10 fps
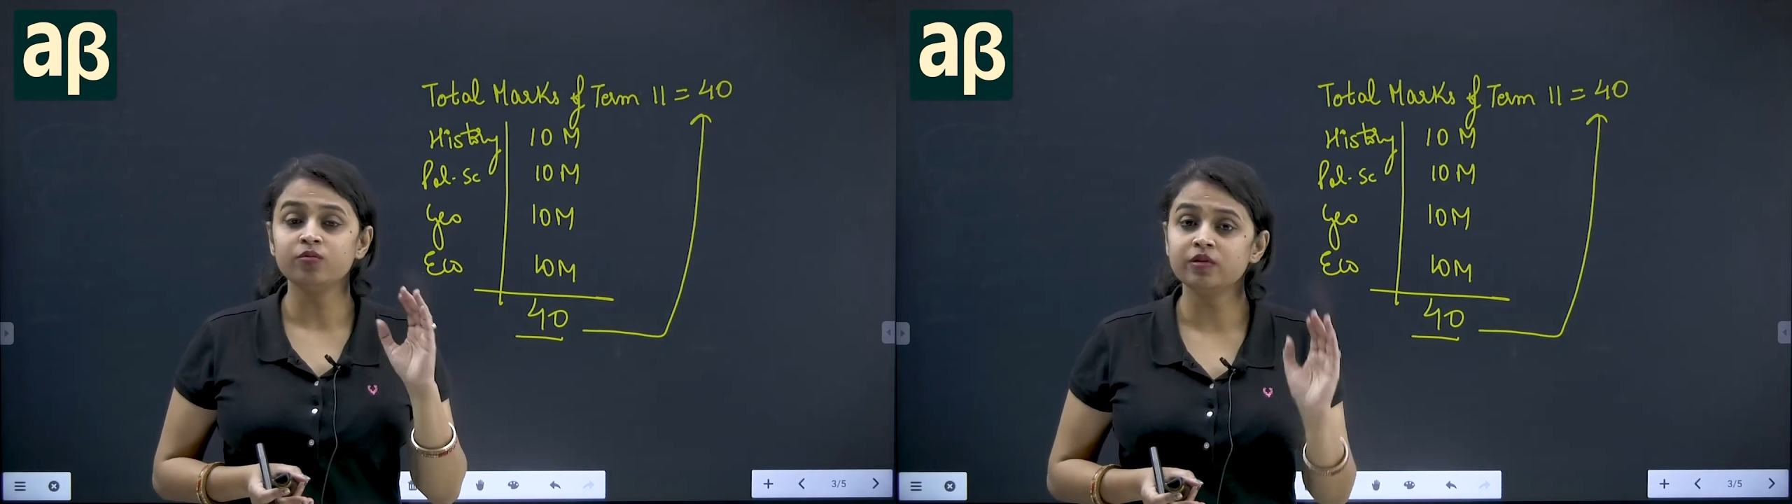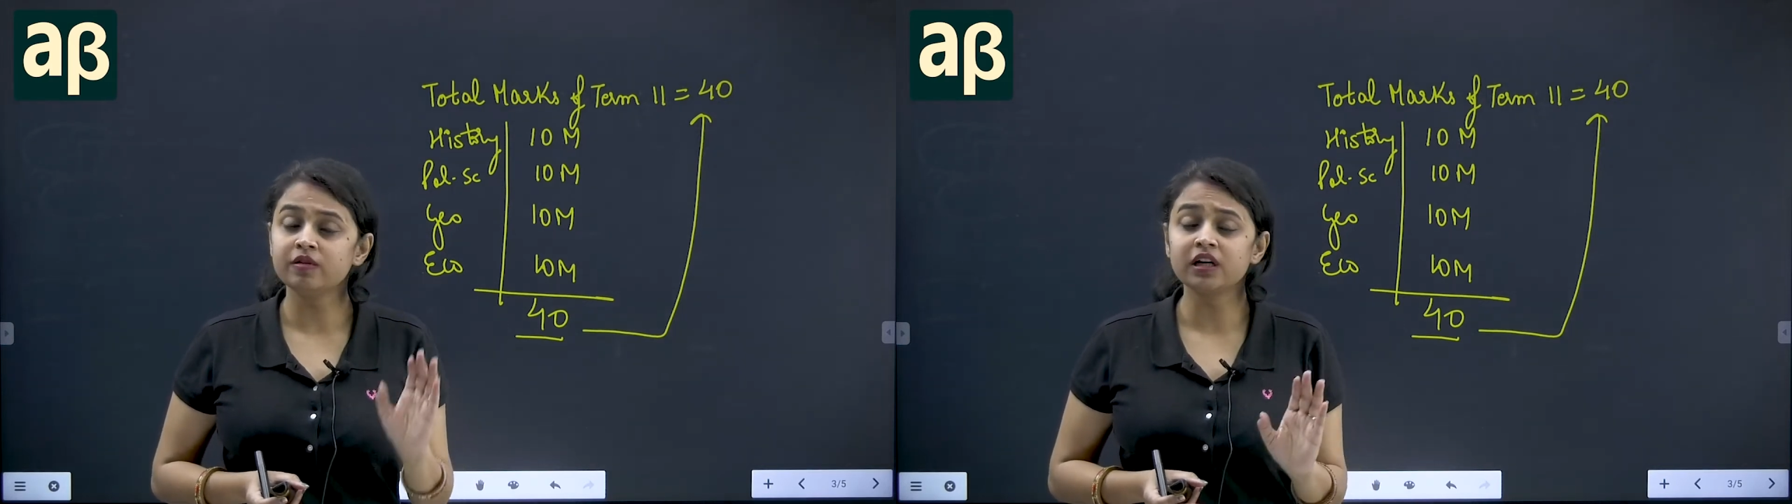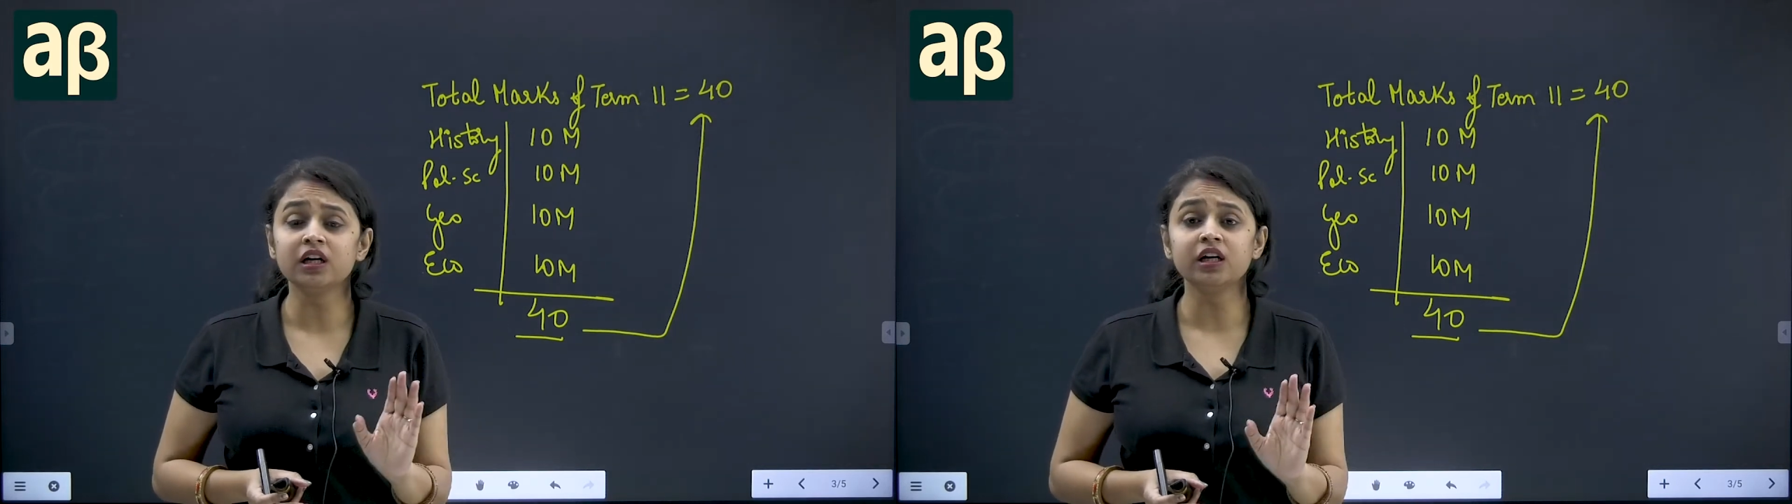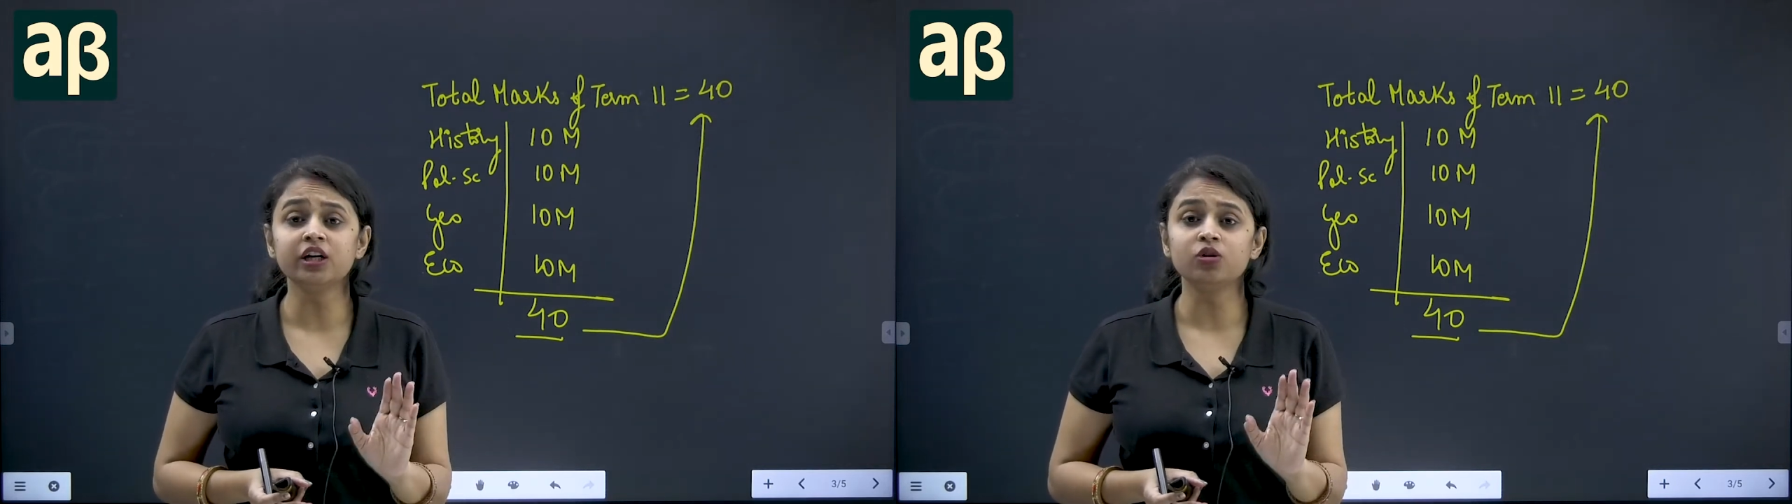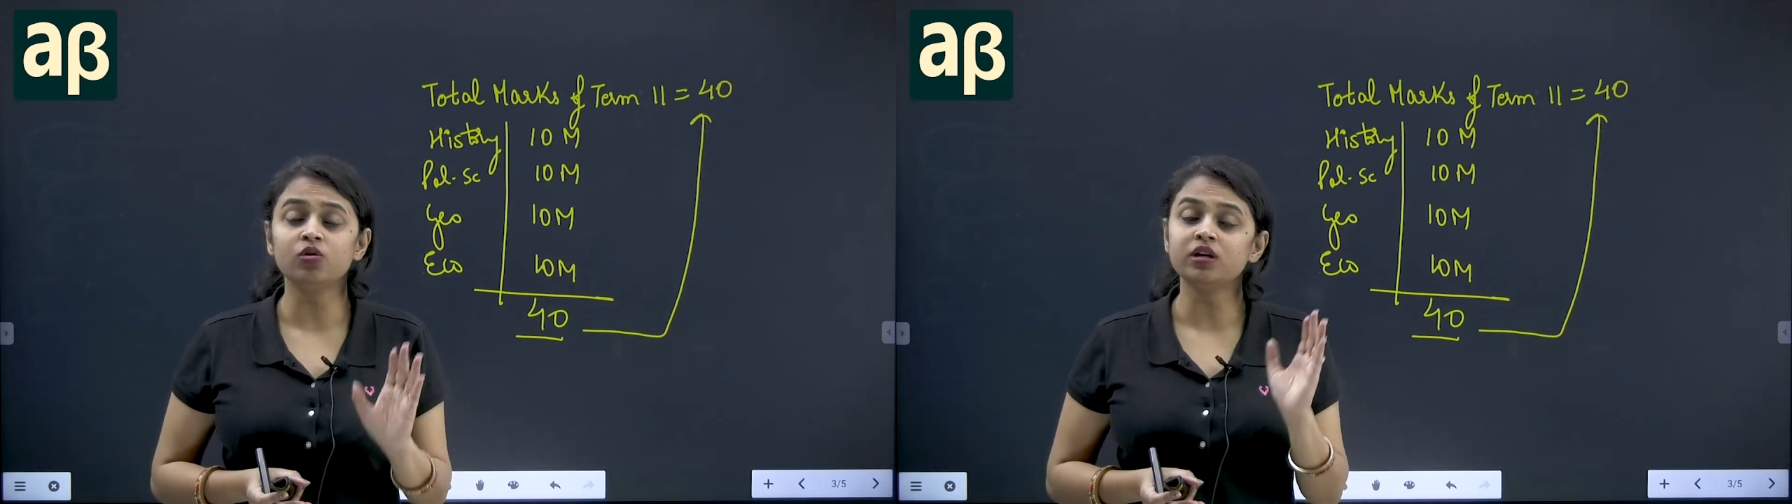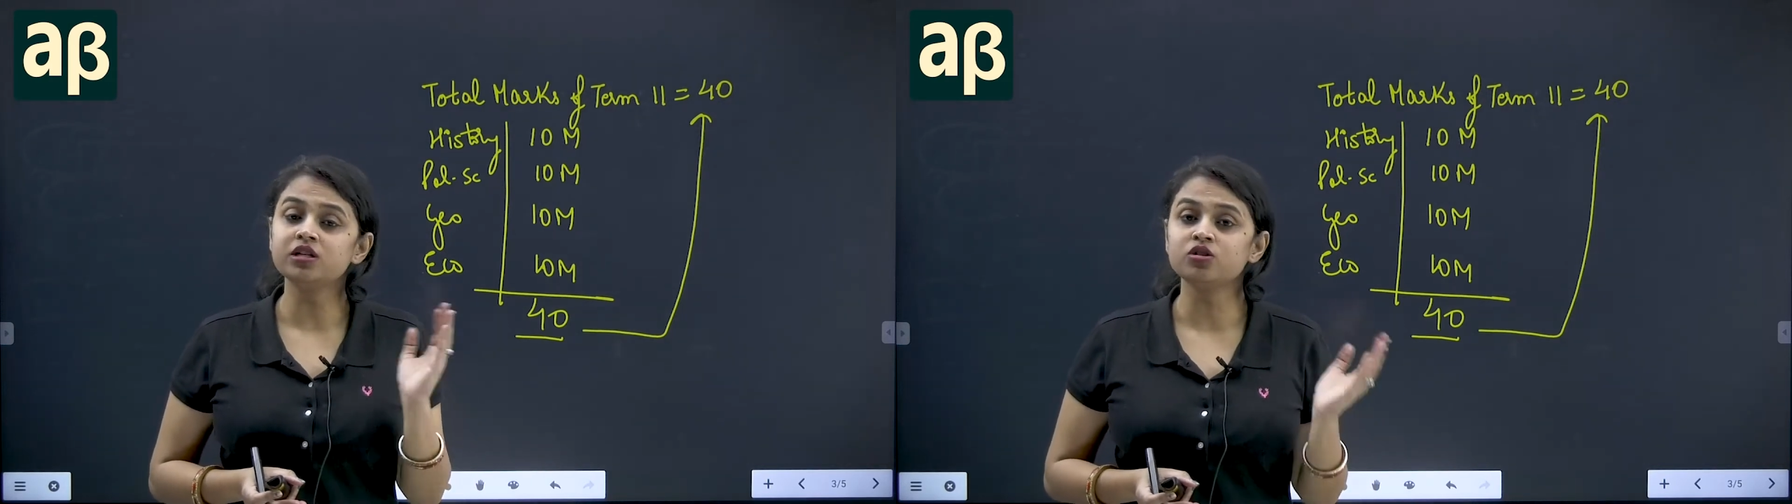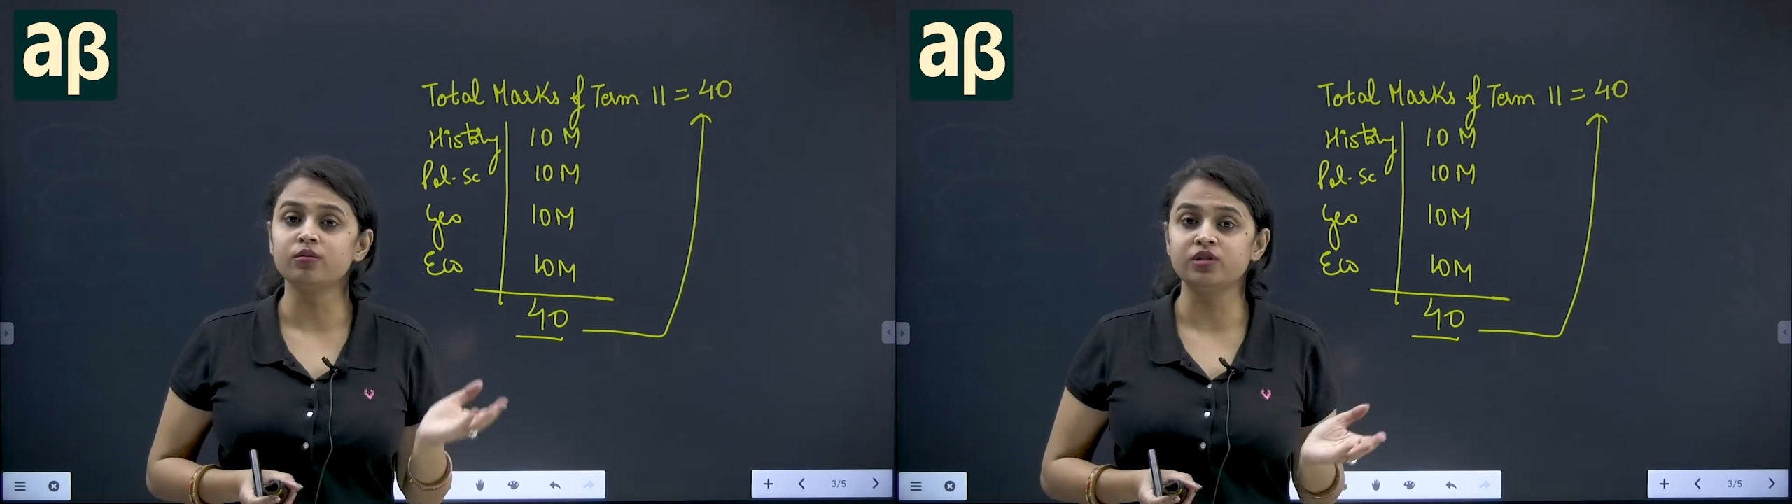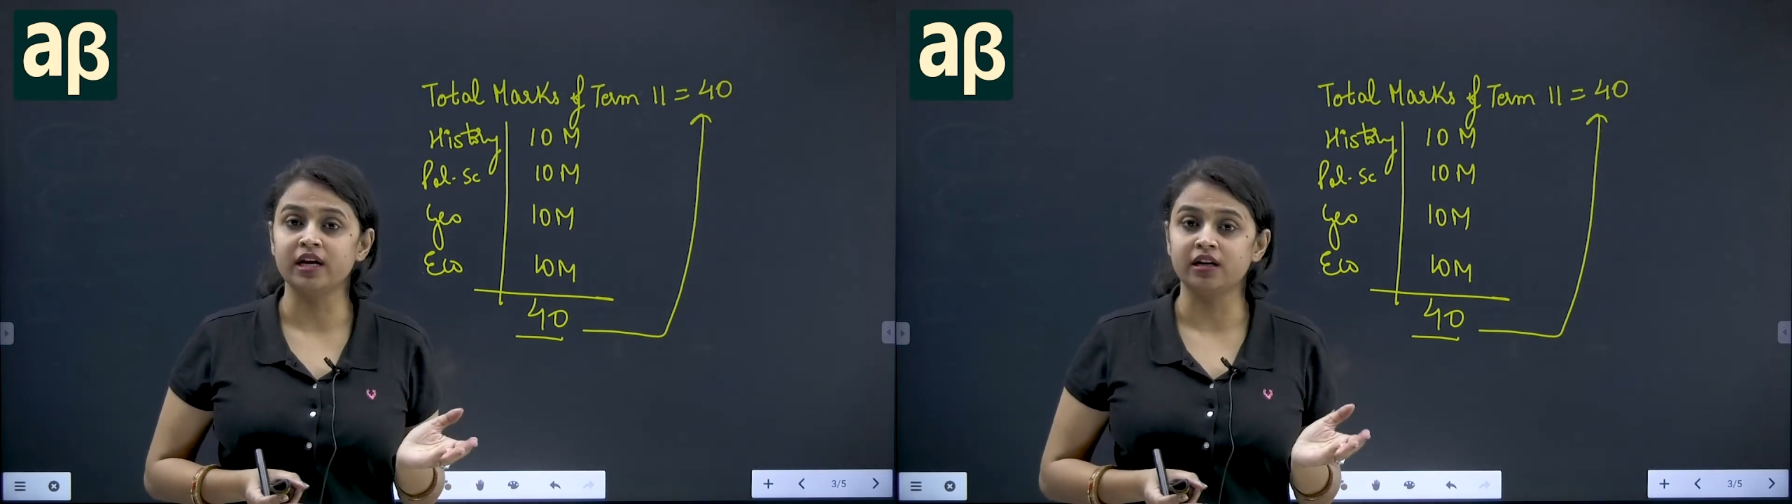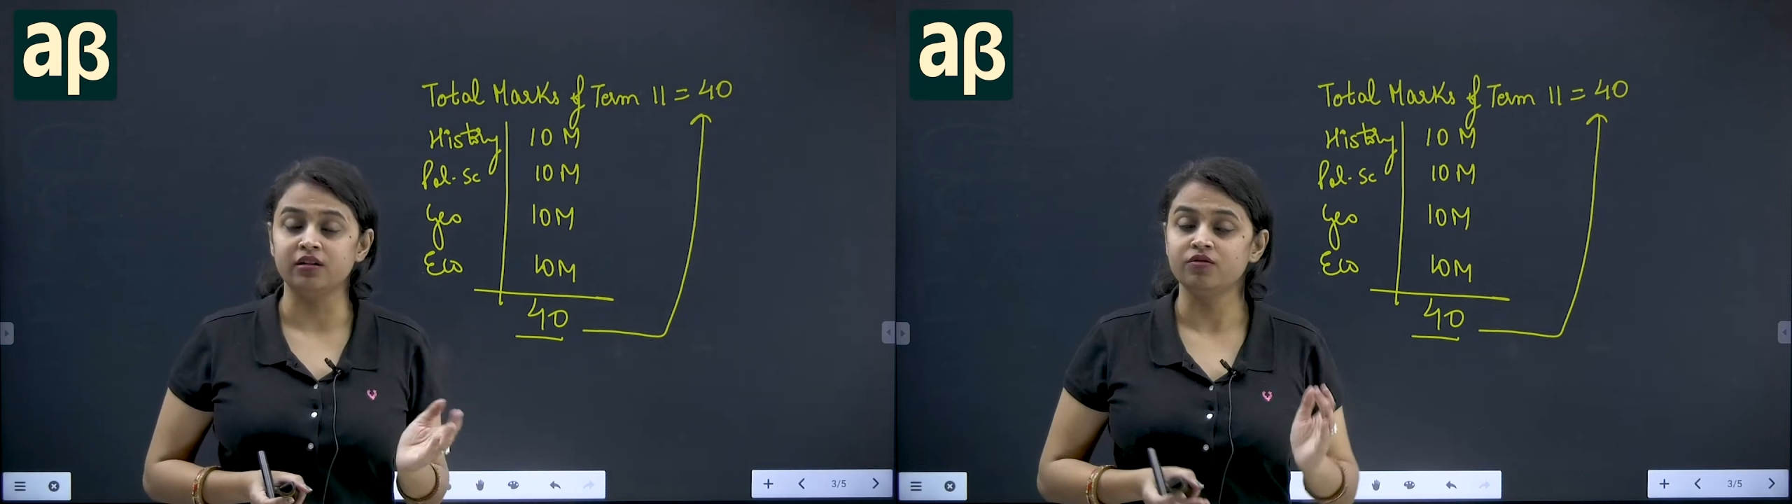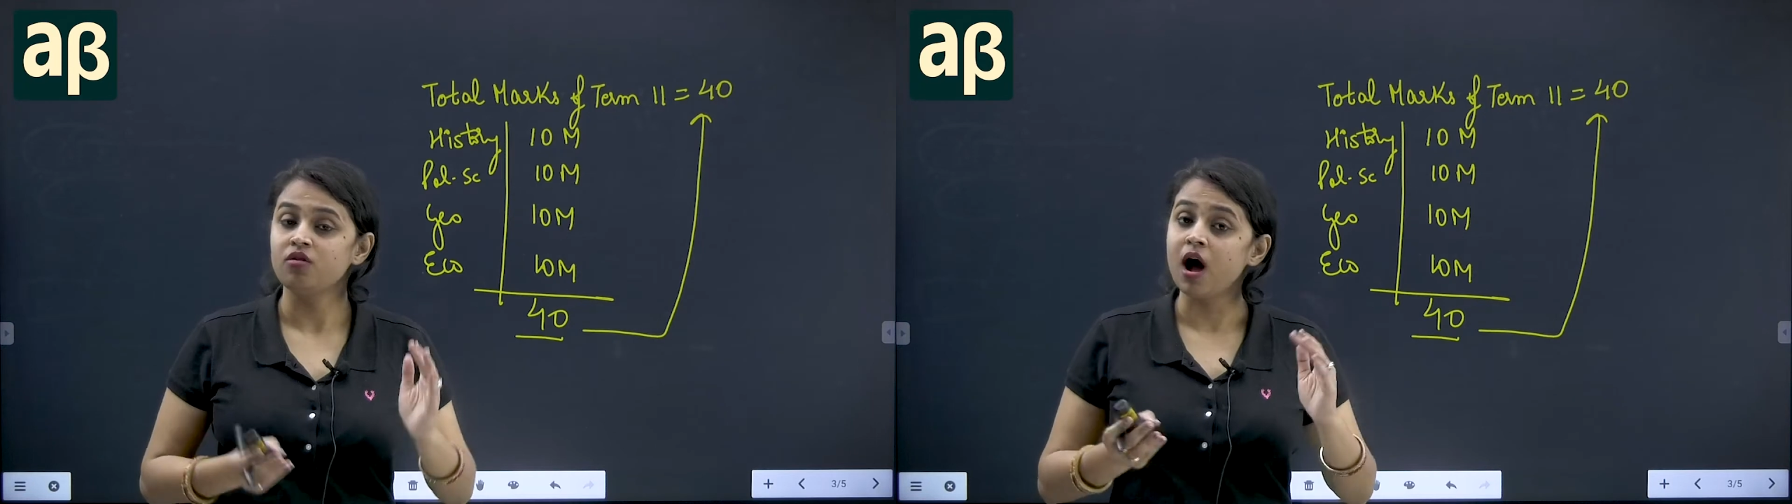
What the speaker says: we were clearly told it is objective.